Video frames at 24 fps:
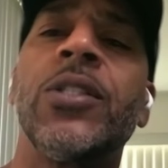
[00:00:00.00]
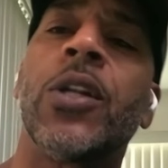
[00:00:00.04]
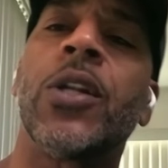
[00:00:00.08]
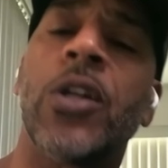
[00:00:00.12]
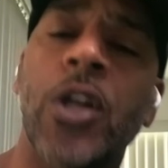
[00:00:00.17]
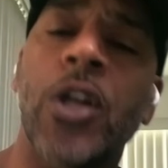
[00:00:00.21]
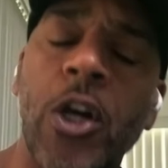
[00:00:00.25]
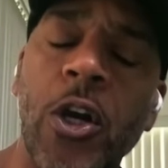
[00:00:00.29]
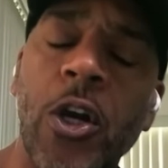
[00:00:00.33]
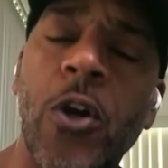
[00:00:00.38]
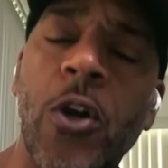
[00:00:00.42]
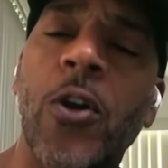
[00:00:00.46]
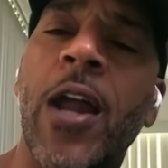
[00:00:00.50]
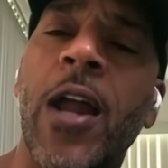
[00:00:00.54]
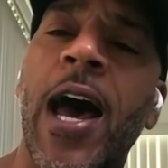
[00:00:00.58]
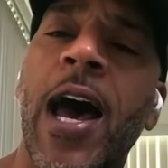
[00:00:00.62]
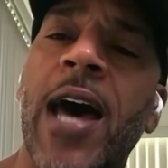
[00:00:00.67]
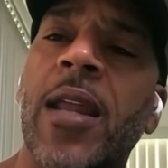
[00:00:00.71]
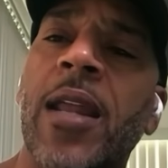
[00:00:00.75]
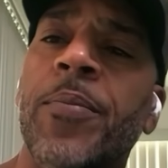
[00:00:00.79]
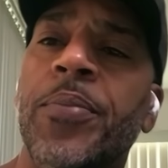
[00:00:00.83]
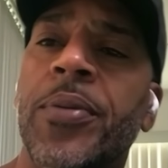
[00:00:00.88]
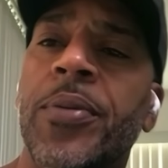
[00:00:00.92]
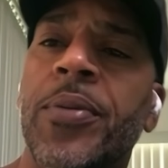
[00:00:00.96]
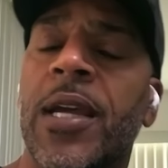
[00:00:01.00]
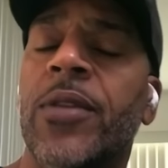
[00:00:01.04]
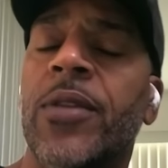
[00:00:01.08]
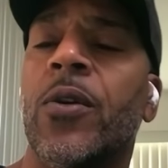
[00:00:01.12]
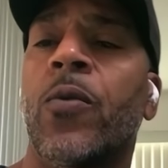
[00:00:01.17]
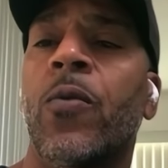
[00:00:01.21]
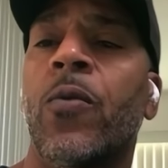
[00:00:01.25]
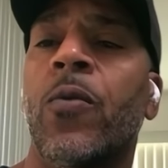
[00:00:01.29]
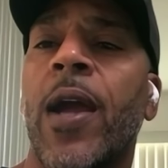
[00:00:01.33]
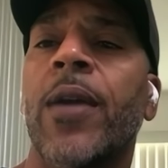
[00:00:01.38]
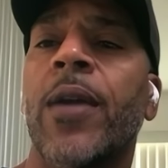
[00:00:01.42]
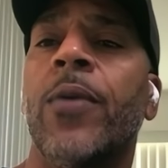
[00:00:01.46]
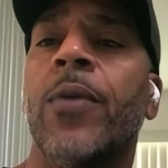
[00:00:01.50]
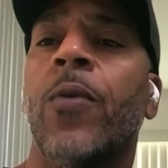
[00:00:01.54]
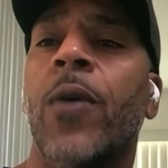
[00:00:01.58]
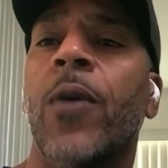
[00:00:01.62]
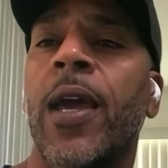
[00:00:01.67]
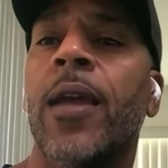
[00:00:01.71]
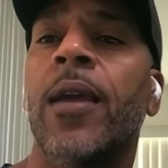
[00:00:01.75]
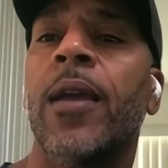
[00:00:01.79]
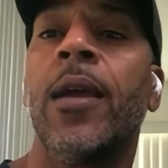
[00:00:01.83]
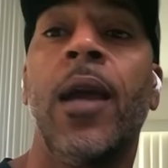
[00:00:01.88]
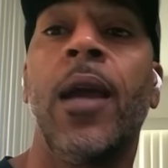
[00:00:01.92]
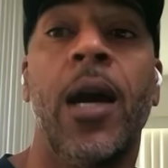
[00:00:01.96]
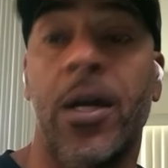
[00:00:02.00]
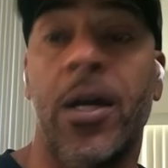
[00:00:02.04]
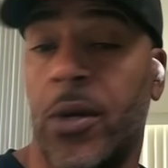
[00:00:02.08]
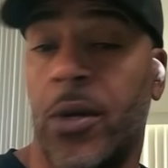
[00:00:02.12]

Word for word: to learn how to play the right way